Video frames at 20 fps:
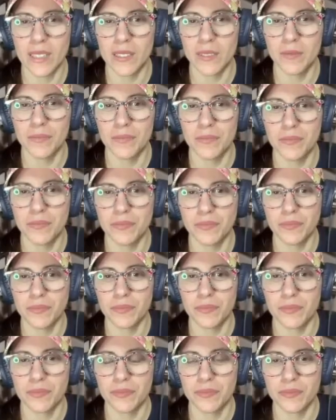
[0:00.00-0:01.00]

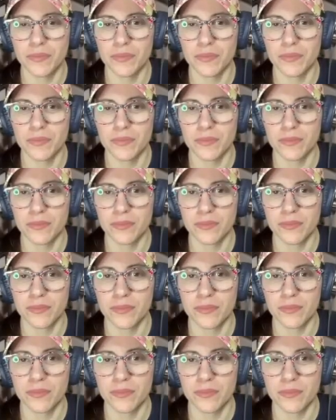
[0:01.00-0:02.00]

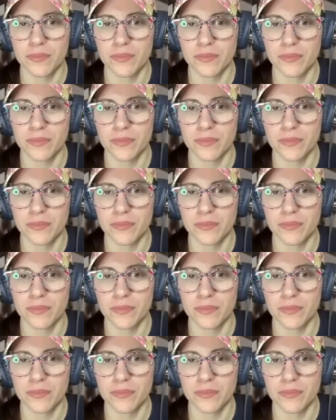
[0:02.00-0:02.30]
No words are spoken by the person on screen.